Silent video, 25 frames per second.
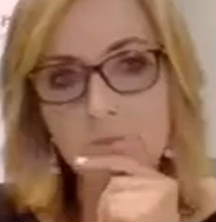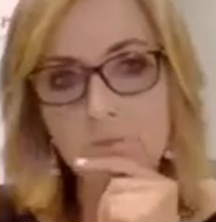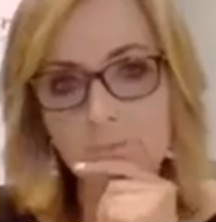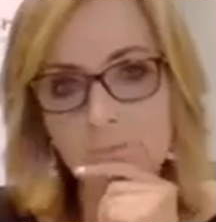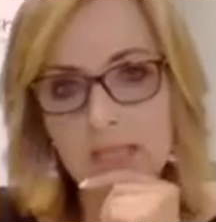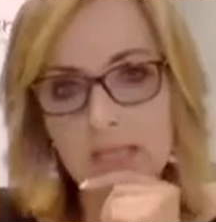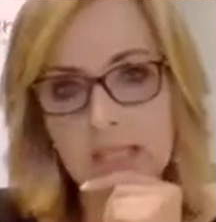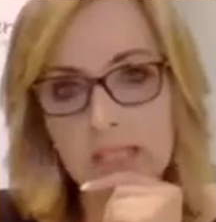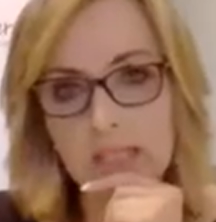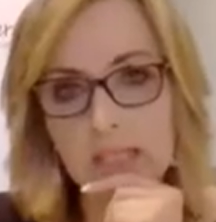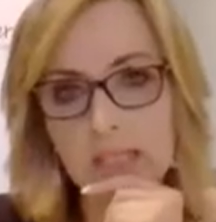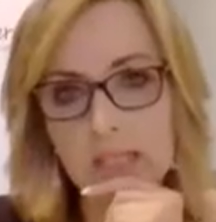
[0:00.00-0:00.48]

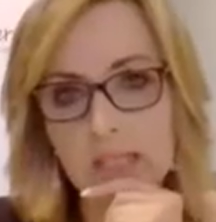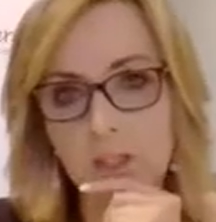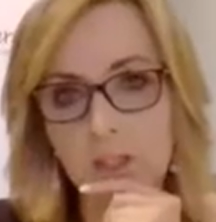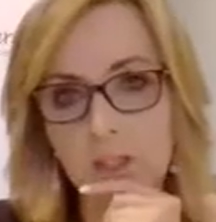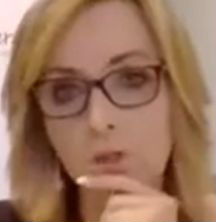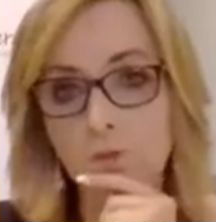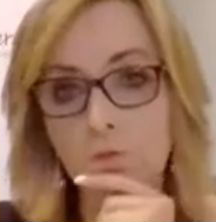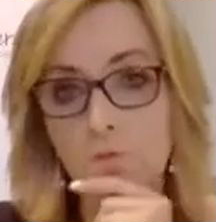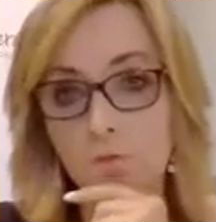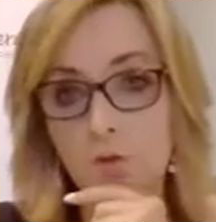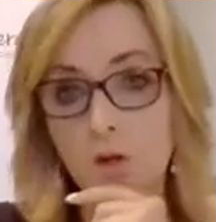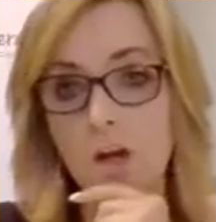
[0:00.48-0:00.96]
meaning
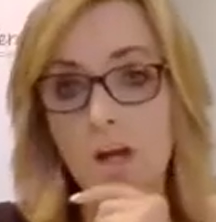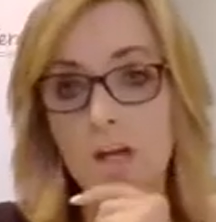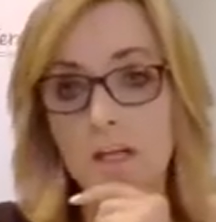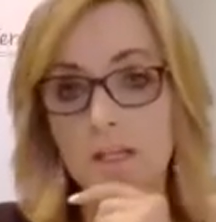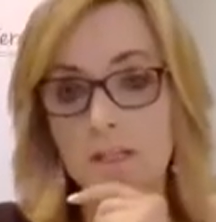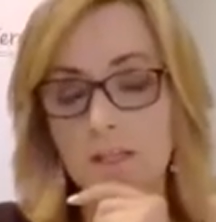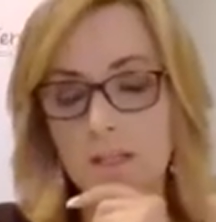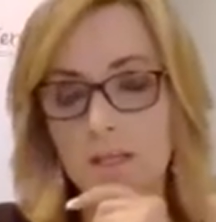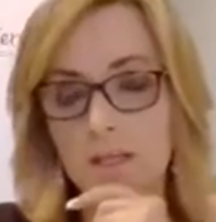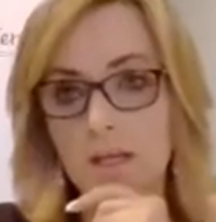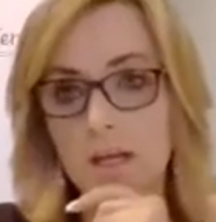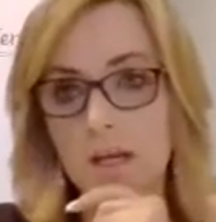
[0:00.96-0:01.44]
you've
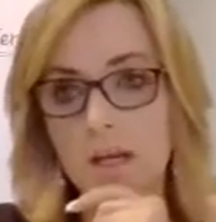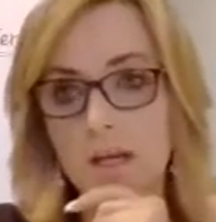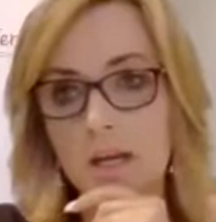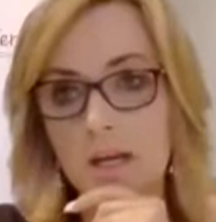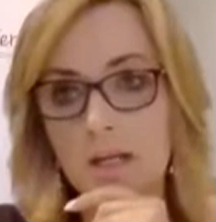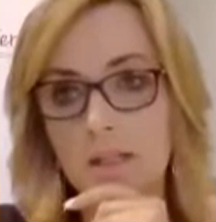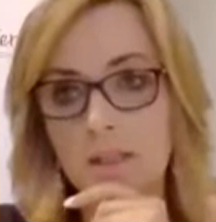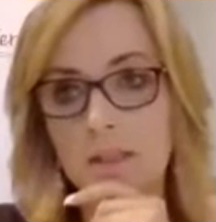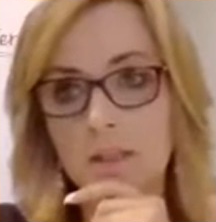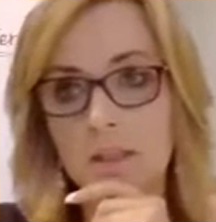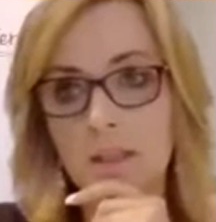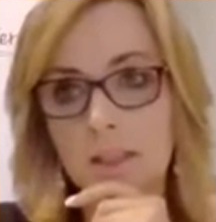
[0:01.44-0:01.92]
gotten
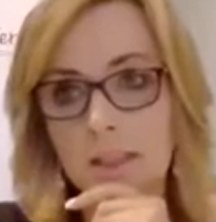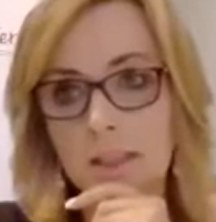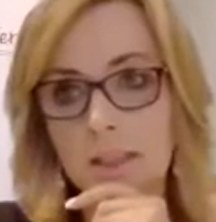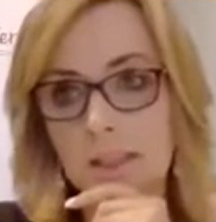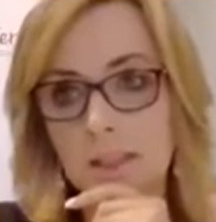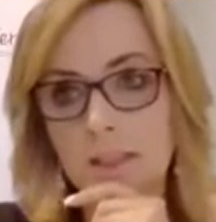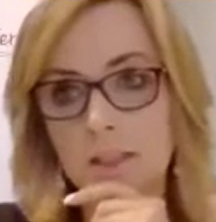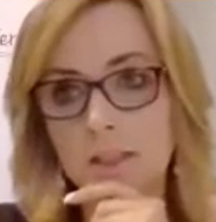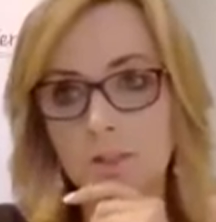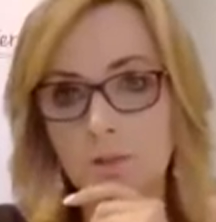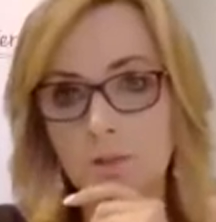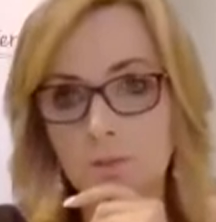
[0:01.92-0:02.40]
a
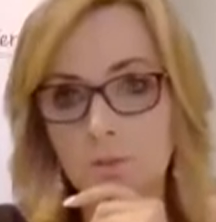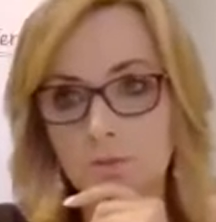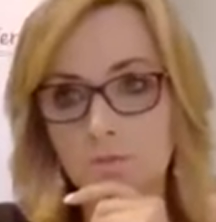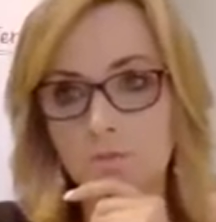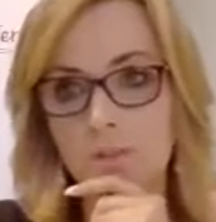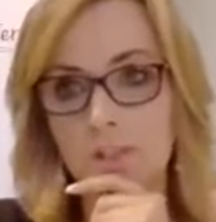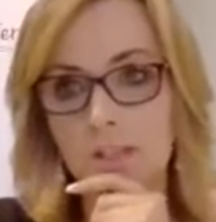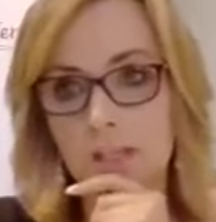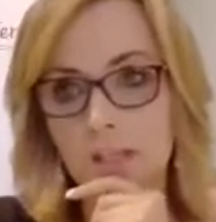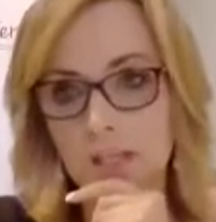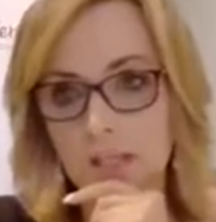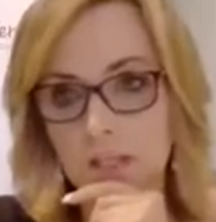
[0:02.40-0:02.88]
lead
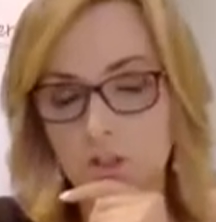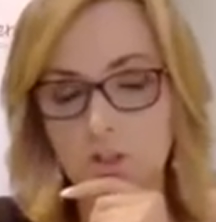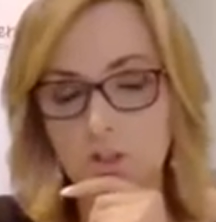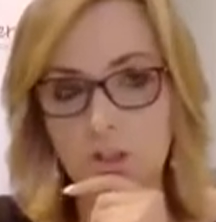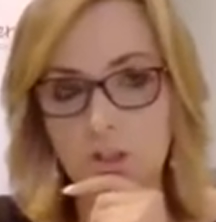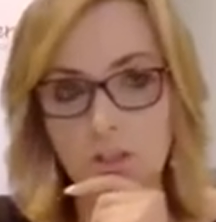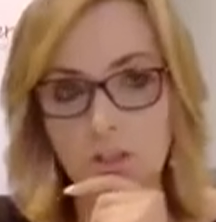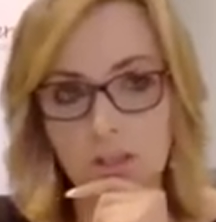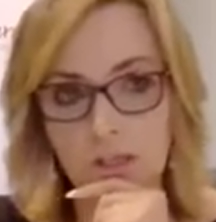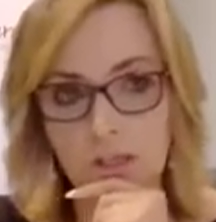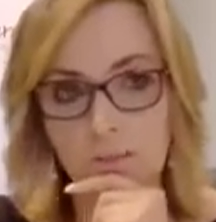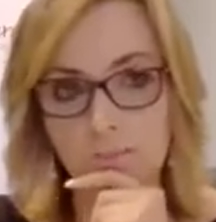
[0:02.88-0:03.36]

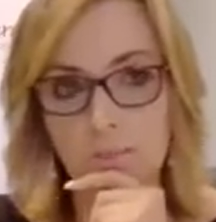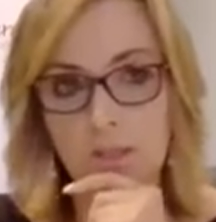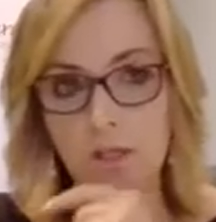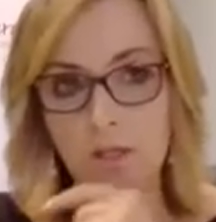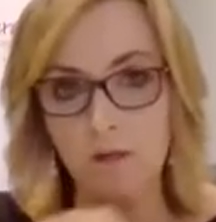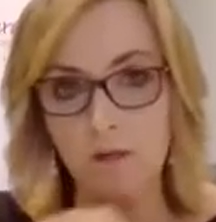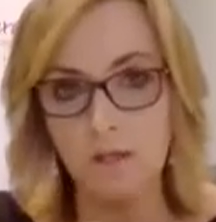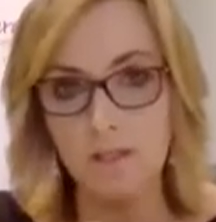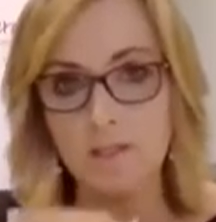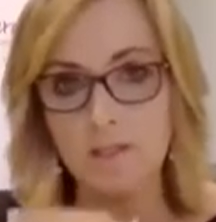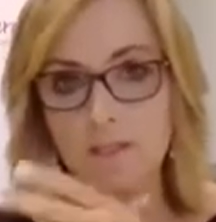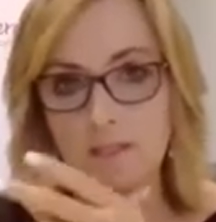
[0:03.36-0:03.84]
notification coming
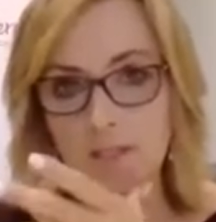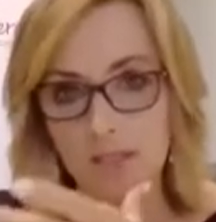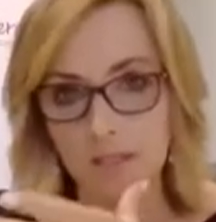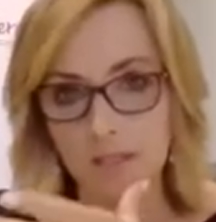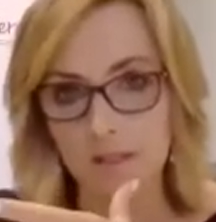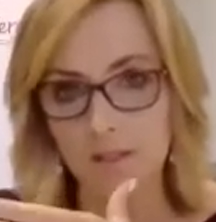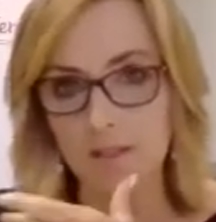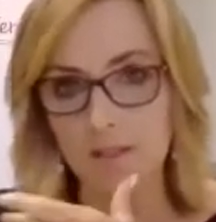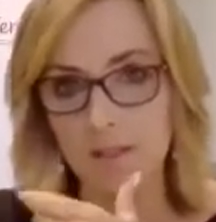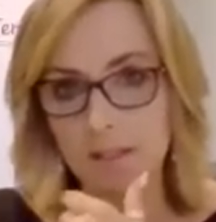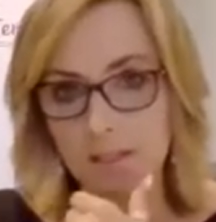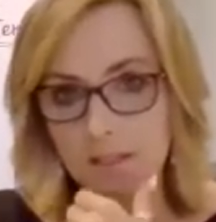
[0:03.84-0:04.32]
on saying
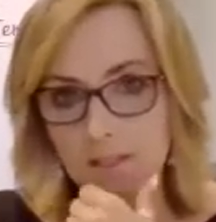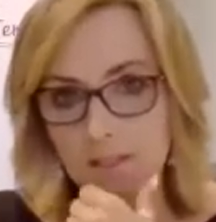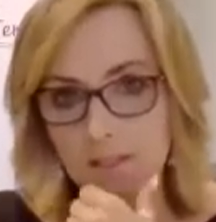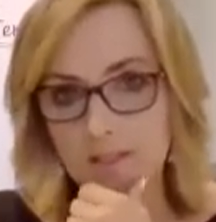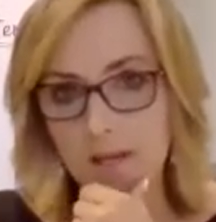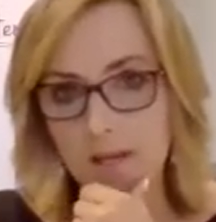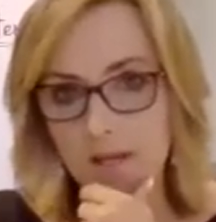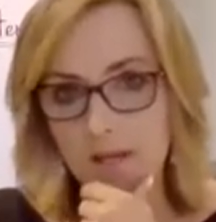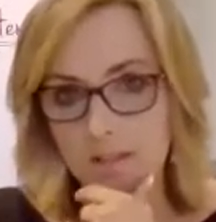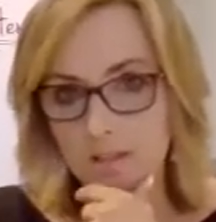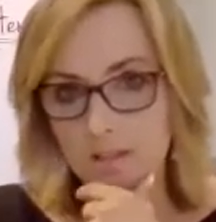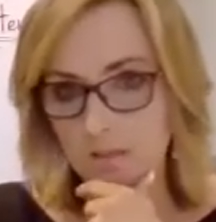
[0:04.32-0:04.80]
the lead is
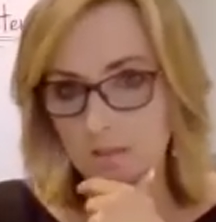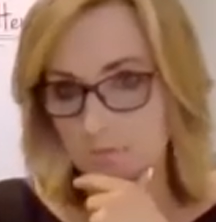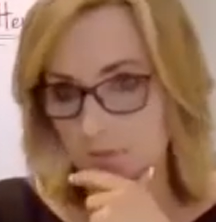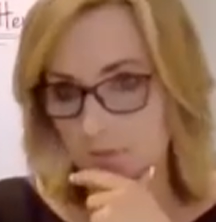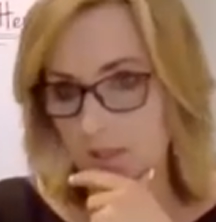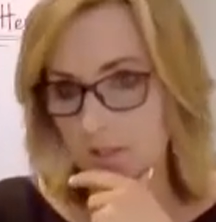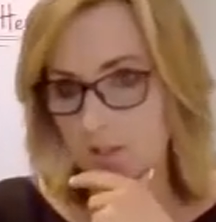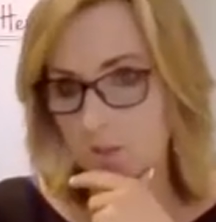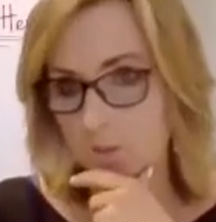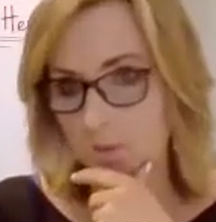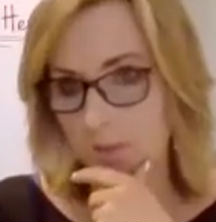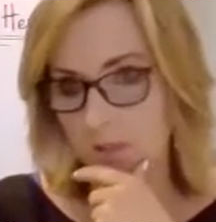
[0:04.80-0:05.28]
active.
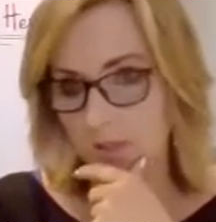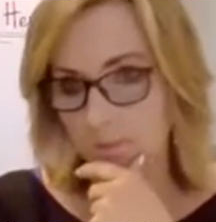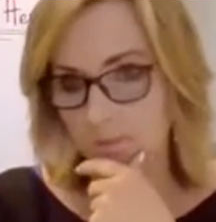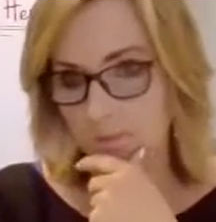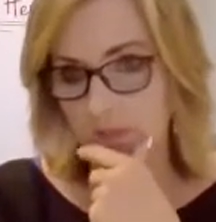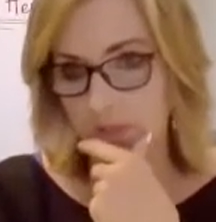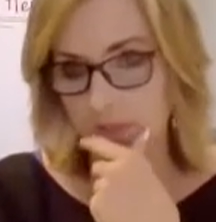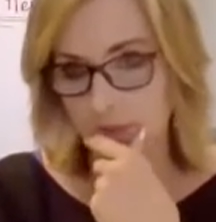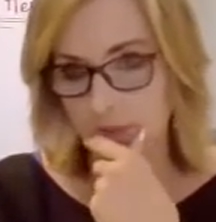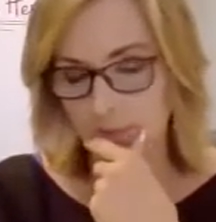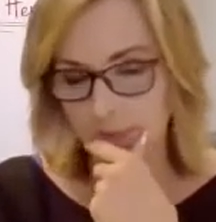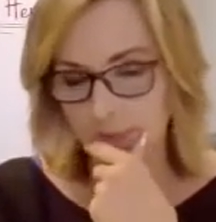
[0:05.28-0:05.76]
That's what I'm
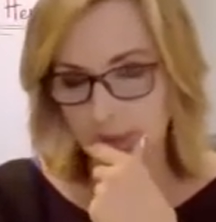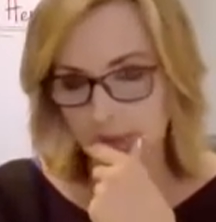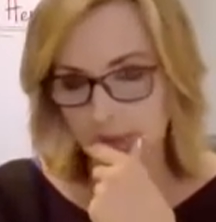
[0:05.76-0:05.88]
assuming.